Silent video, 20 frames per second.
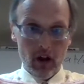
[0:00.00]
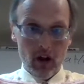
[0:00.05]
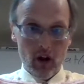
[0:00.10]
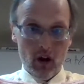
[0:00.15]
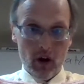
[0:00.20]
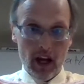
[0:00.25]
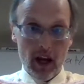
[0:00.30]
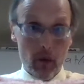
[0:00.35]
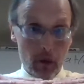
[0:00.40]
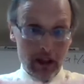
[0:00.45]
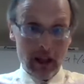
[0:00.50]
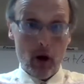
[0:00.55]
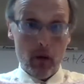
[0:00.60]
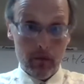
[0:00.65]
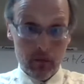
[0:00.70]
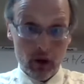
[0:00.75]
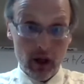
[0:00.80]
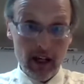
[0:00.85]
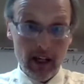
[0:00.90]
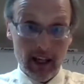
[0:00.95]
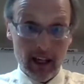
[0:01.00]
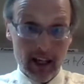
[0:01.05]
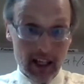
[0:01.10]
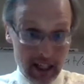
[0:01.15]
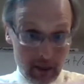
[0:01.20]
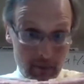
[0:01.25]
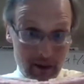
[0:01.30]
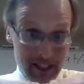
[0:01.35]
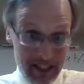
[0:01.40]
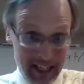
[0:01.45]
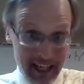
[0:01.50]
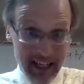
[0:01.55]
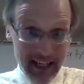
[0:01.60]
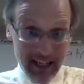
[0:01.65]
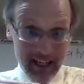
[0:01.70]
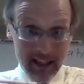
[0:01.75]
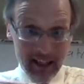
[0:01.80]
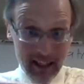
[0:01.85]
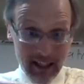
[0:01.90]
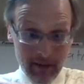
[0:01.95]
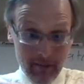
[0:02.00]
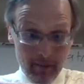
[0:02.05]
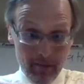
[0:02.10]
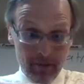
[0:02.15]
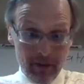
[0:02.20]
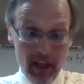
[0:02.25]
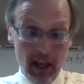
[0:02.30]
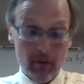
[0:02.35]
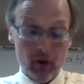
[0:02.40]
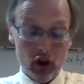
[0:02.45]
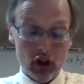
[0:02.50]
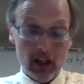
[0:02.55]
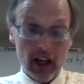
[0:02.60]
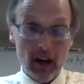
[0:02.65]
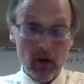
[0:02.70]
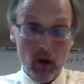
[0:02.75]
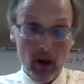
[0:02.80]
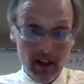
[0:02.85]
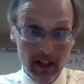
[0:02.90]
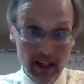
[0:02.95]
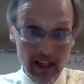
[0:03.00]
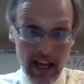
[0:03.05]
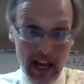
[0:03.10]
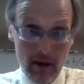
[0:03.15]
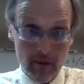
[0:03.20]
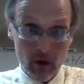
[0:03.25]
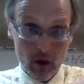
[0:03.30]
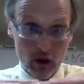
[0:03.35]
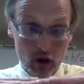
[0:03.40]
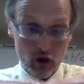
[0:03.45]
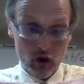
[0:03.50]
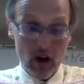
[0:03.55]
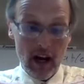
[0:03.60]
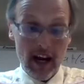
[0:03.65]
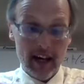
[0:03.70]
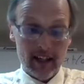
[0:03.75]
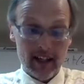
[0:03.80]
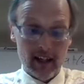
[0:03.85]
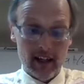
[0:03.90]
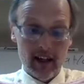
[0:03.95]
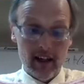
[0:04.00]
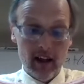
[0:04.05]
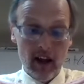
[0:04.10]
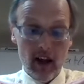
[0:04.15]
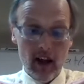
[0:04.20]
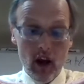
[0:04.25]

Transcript: Okay, without breaking. Because if it didn't, if your sidewalk didn't have those cracks in it,